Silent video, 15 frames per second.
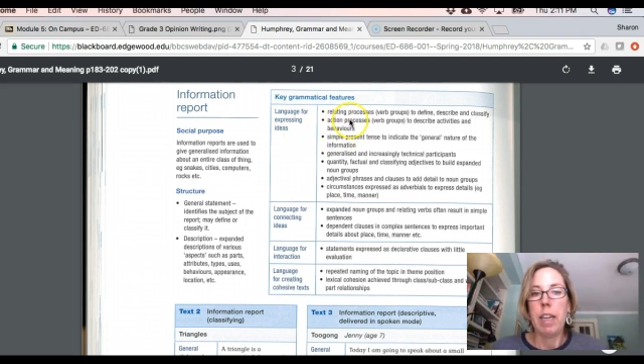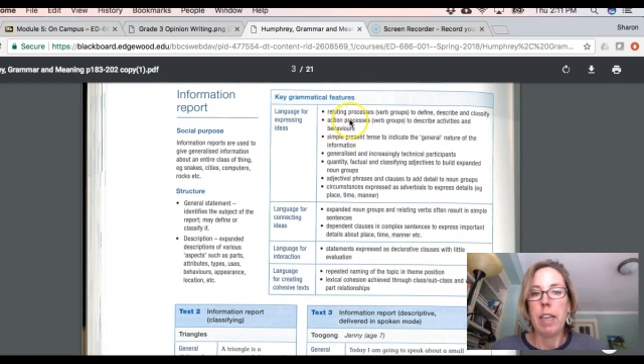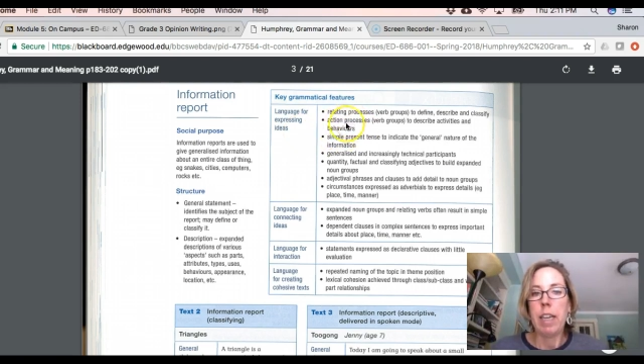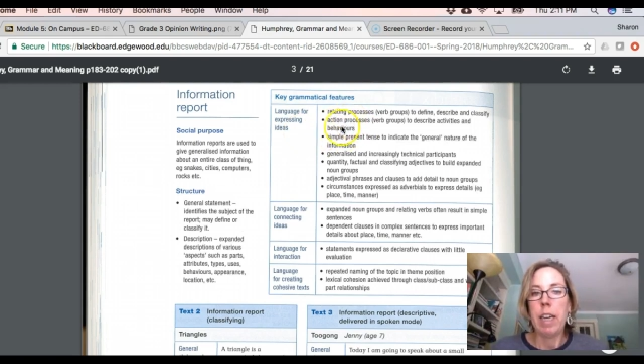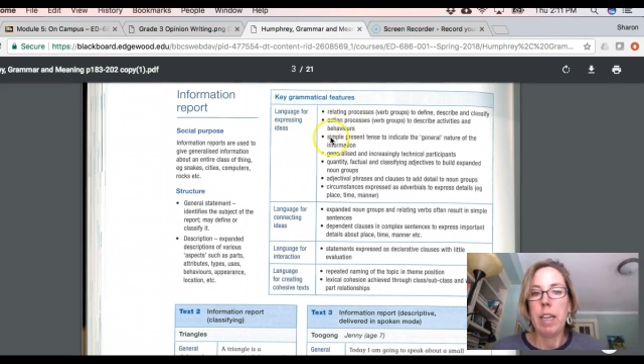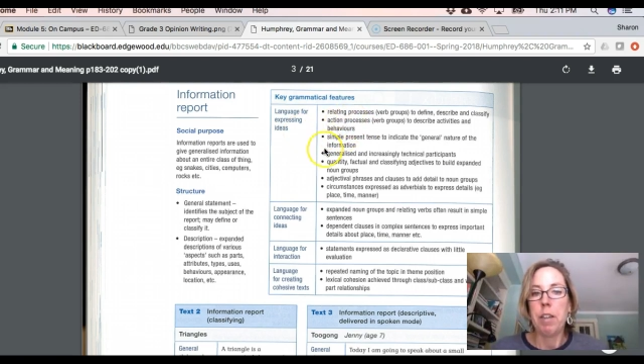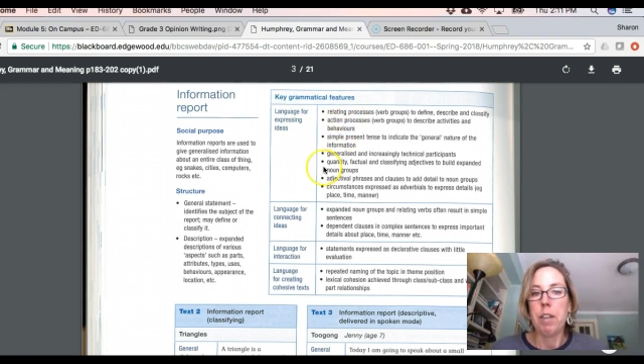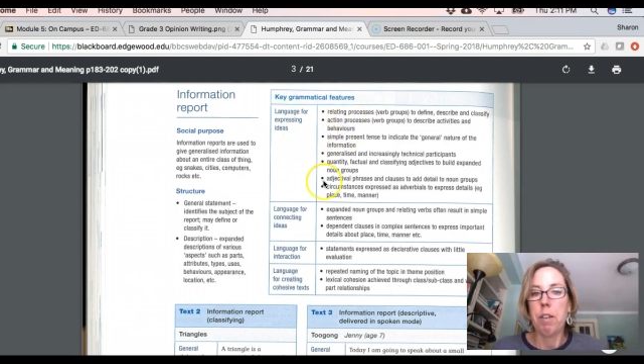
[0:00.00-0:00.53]
and
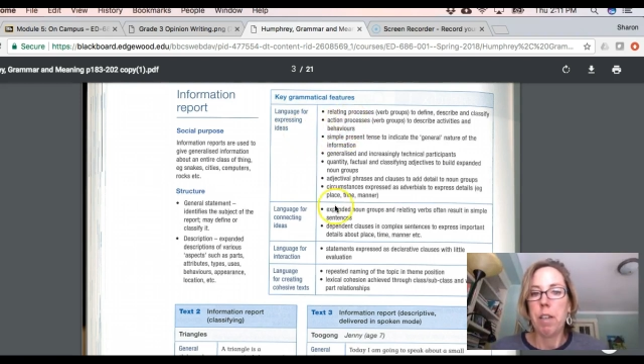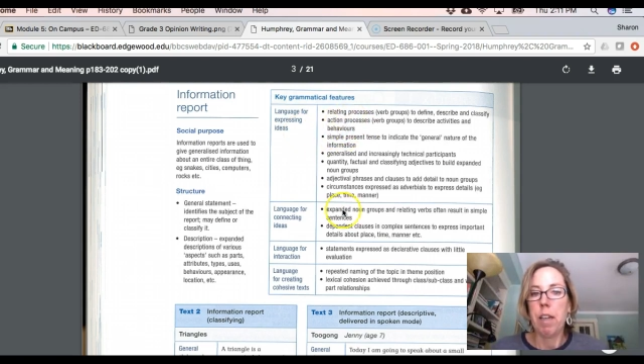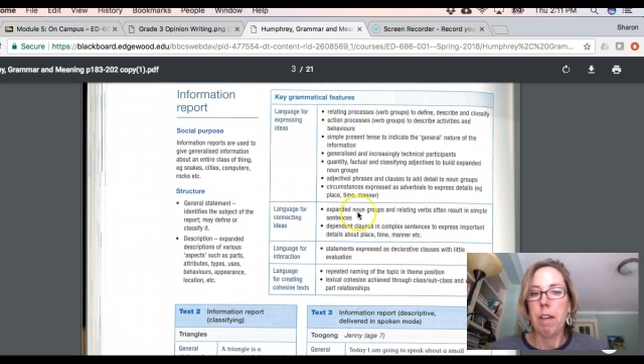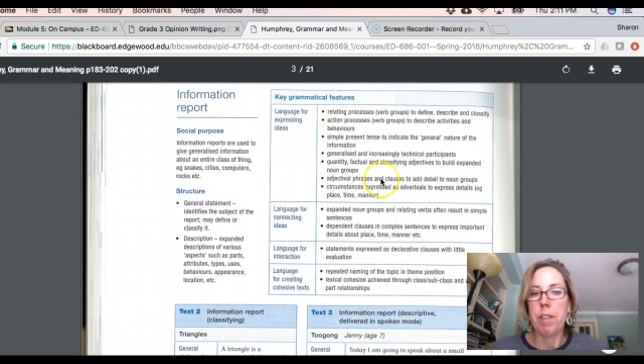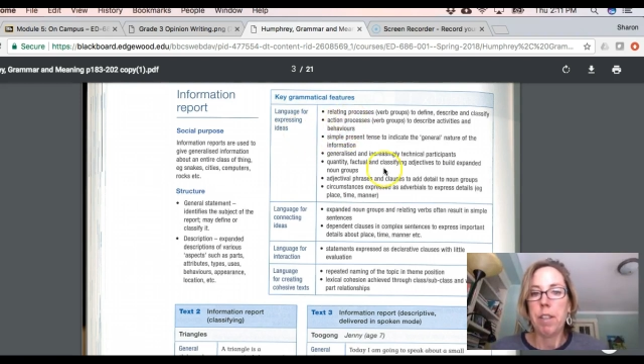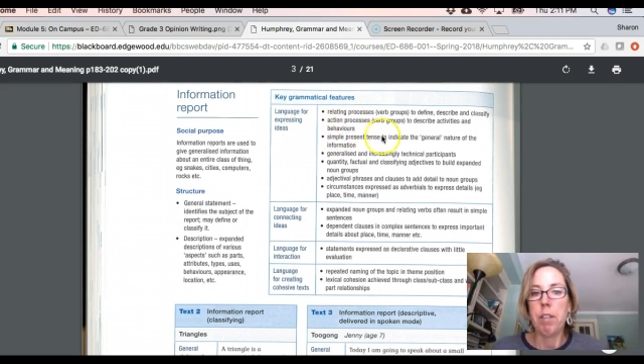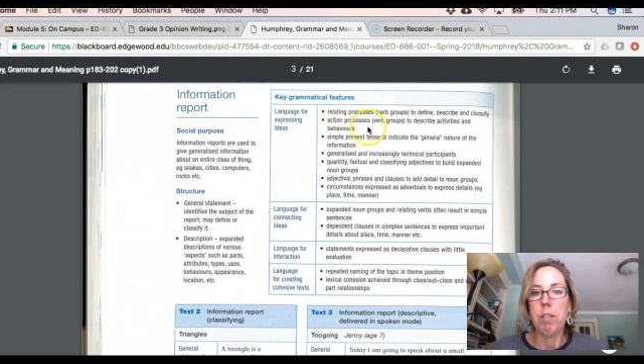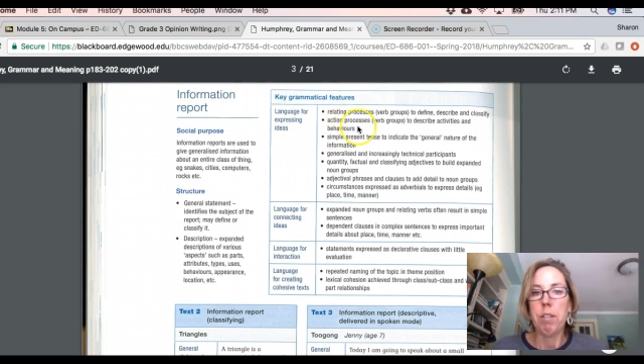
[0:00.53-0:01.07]
again, you don't
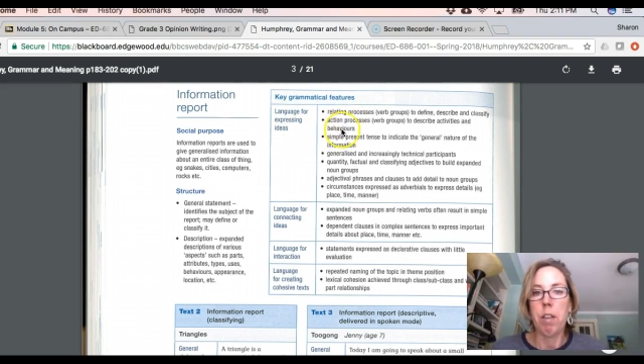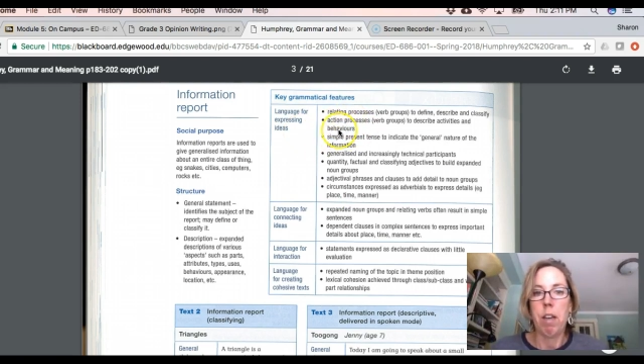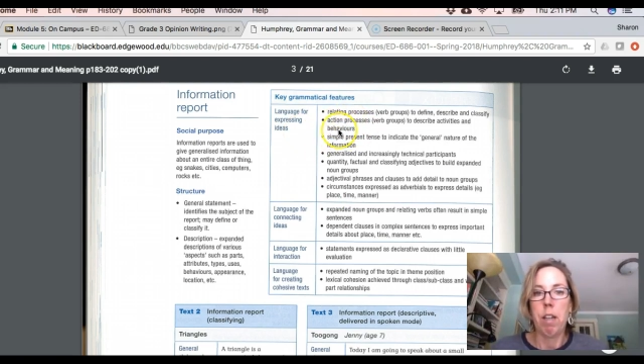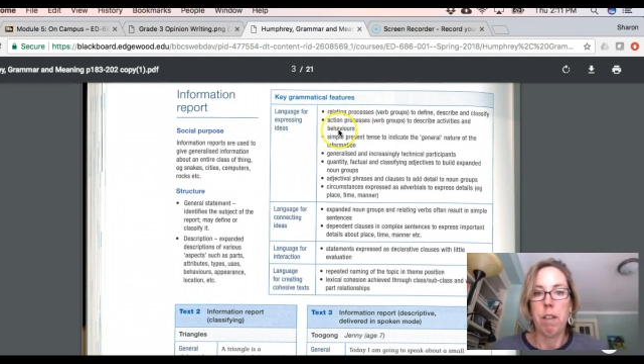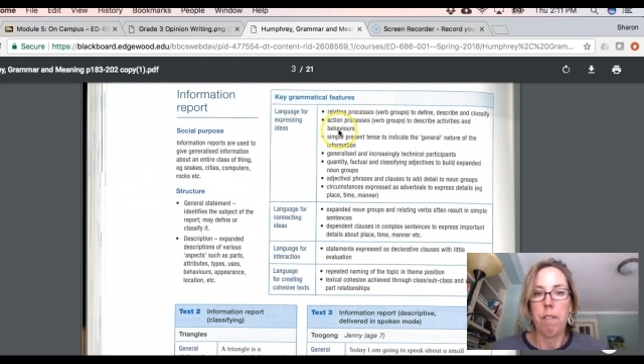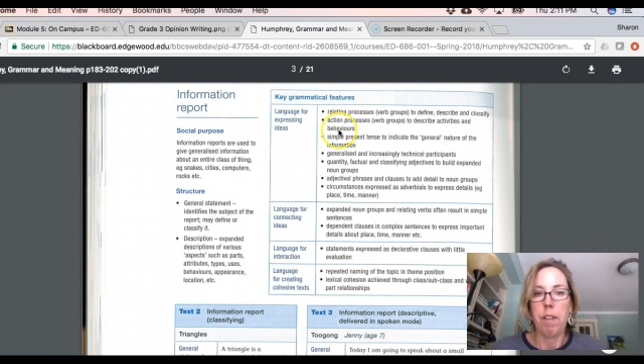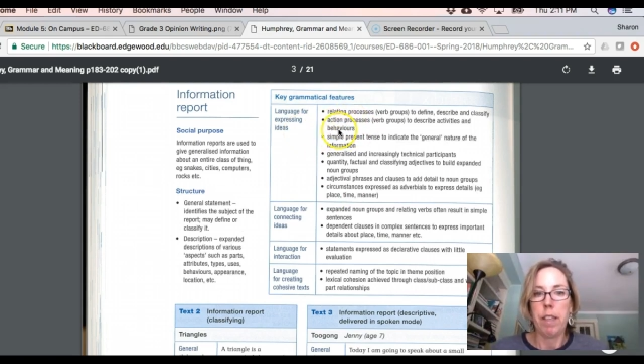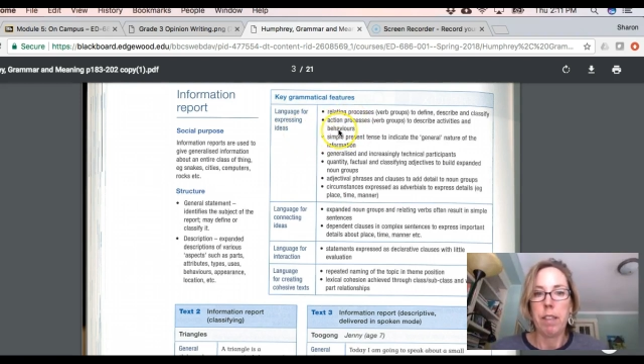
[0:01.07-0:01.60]
have to use
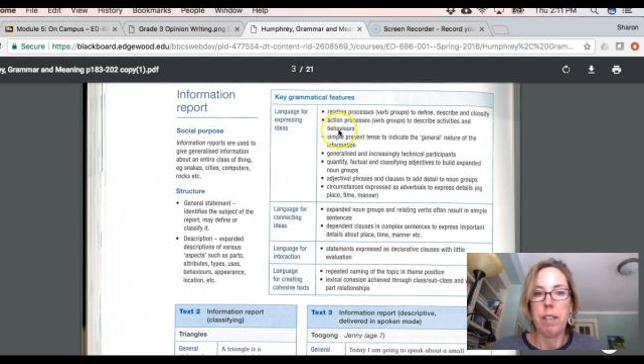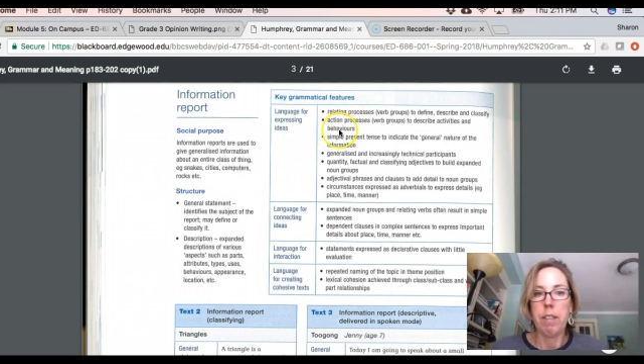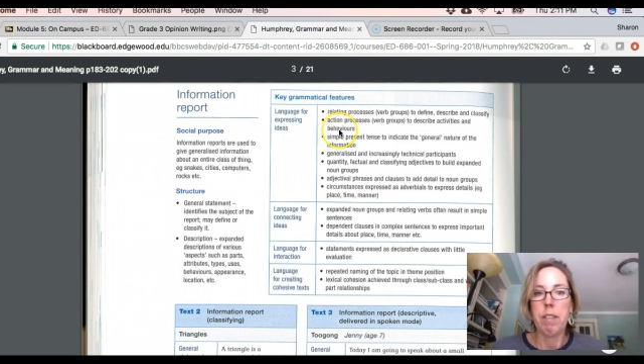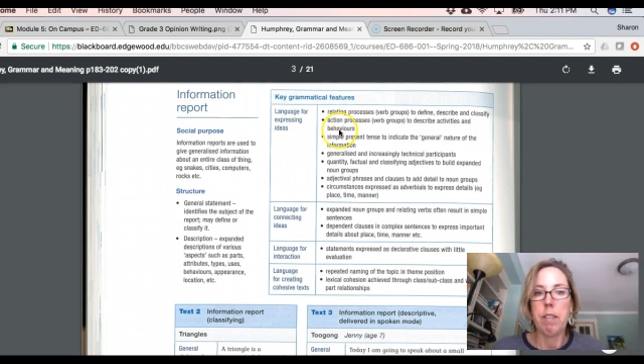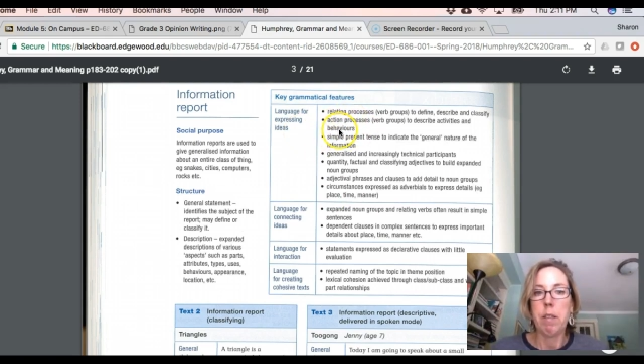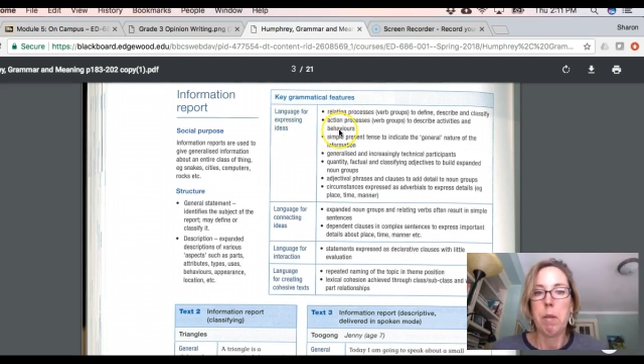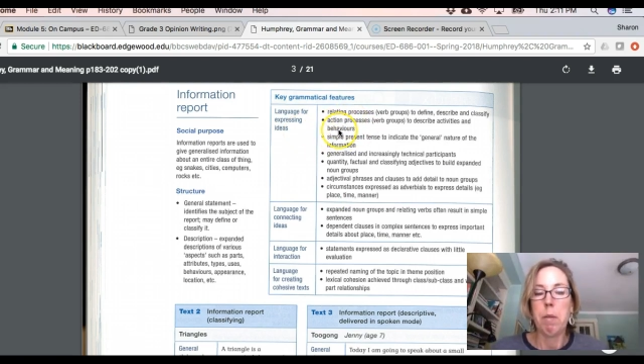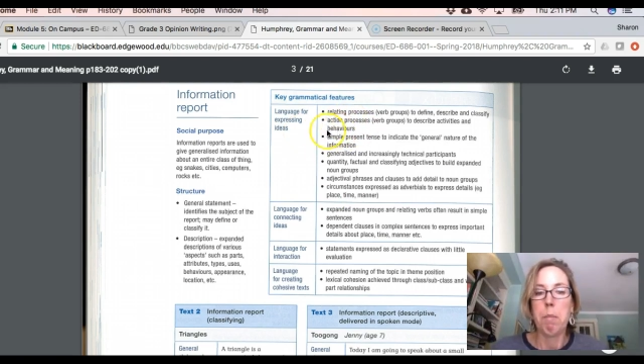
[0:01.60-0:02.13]
all of
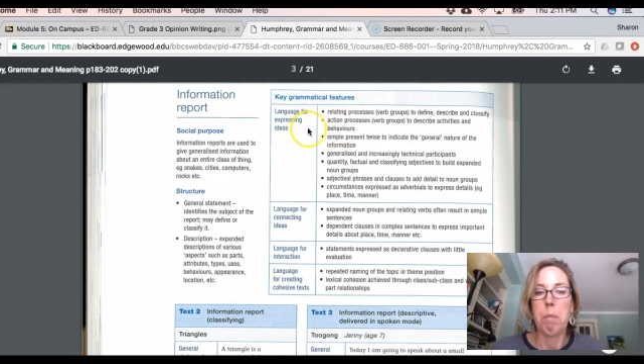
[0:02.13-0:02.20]
these,